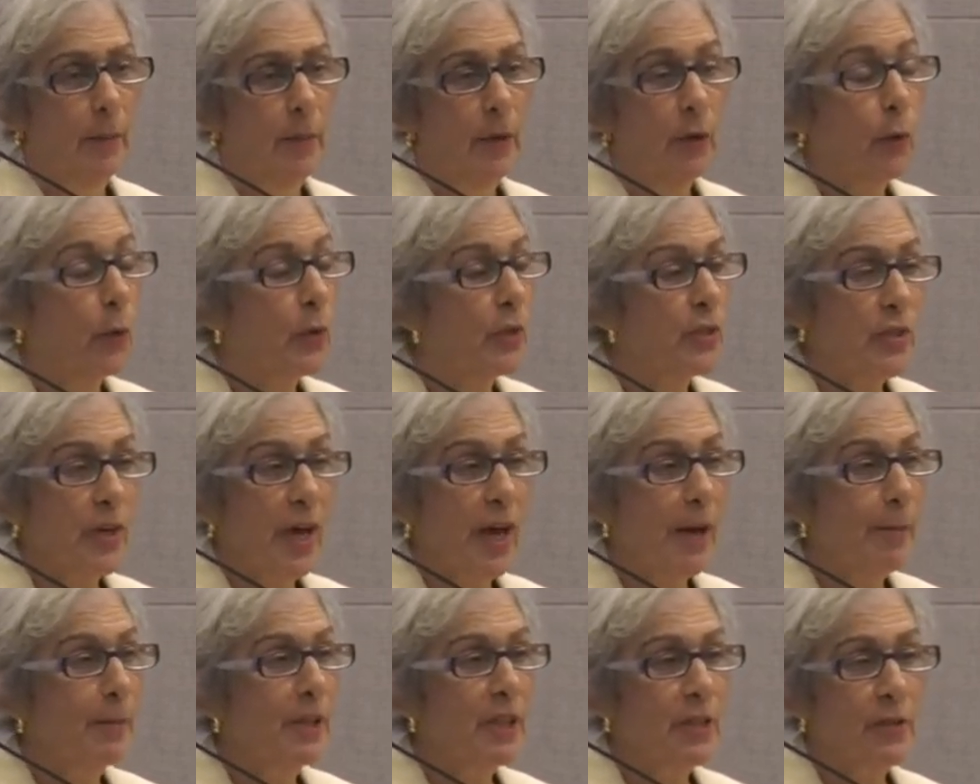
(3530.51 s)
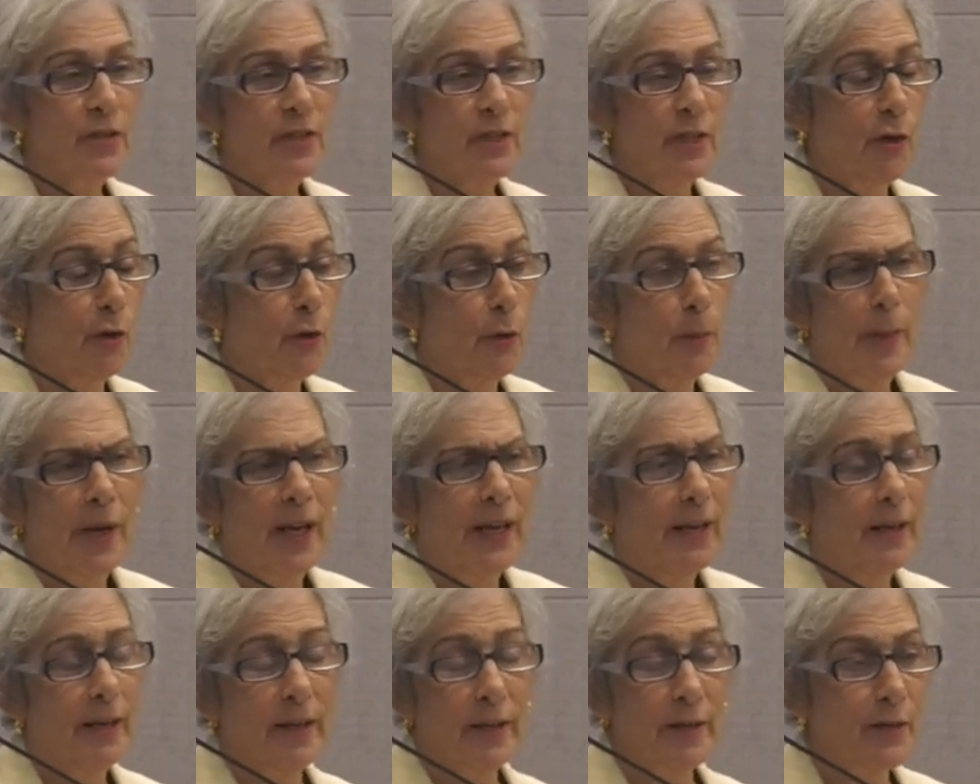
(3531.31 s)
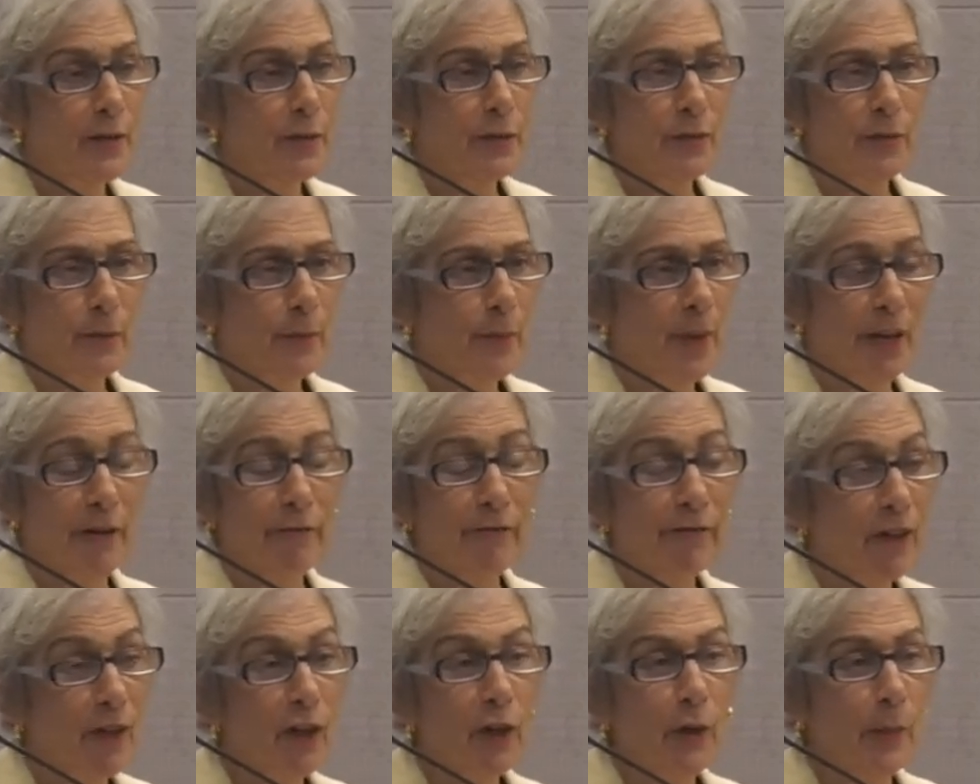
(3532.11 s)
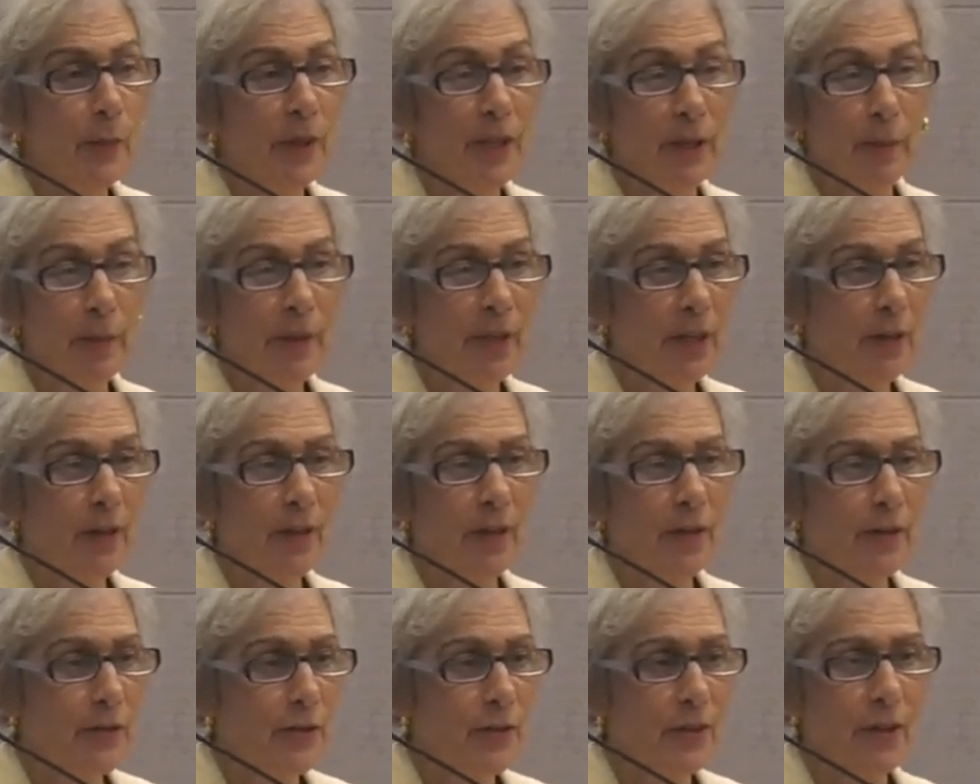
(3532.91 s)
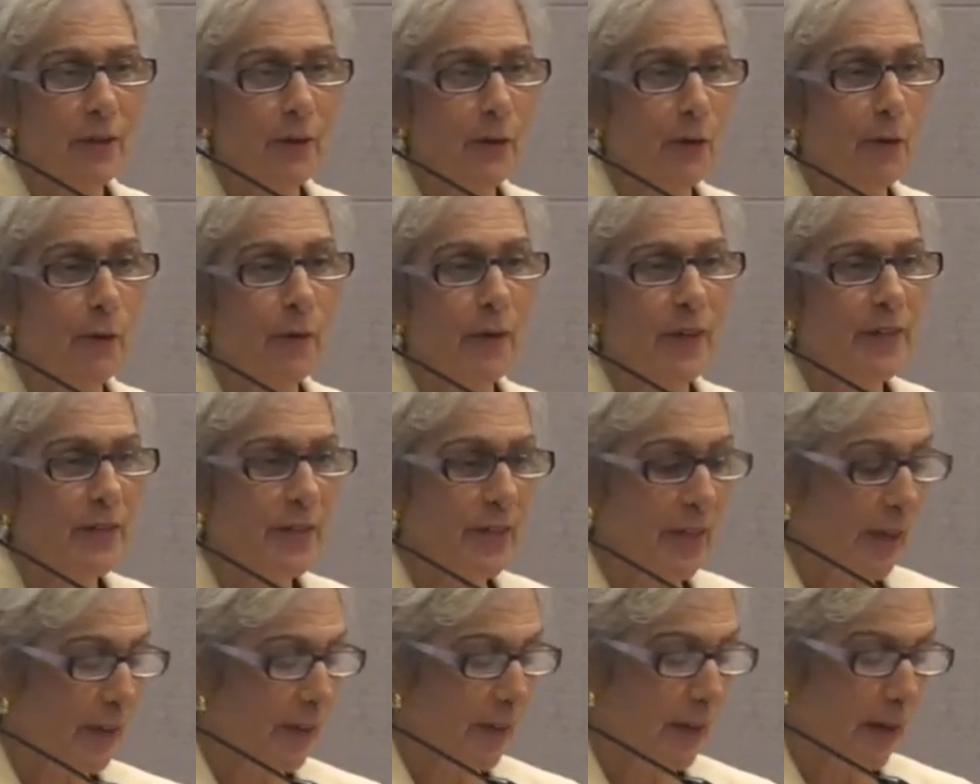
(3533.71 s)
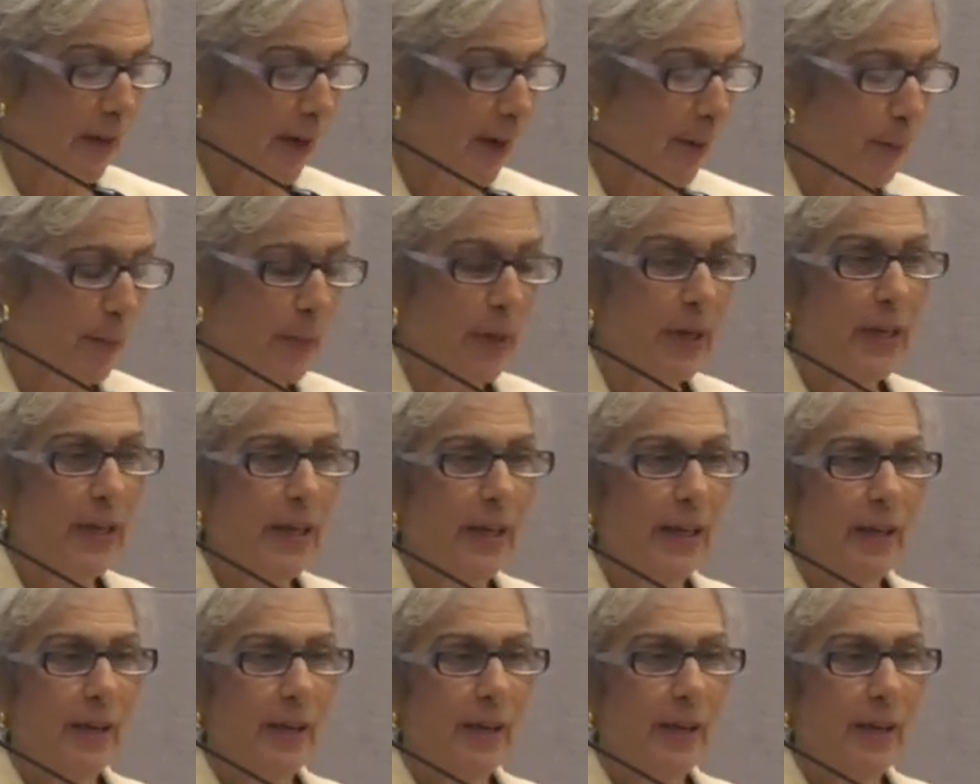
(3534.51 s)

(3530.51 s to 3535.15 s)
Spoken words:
But of course, I'm considered, my kids make fun of me because, you know, they say that I'm